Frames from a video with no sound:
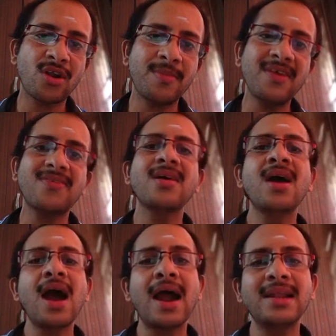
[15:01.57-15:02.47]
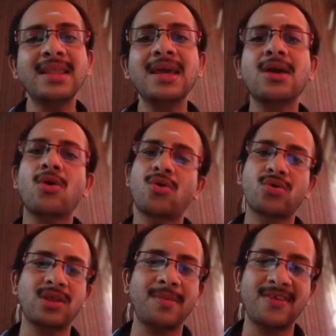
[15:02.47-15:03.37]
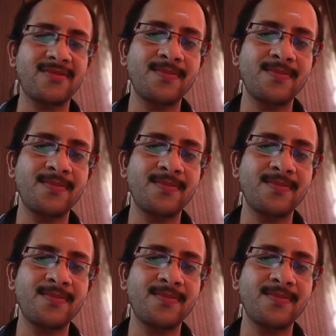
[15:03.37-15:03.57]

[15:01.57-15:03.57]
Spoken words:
image, and the ground truth image.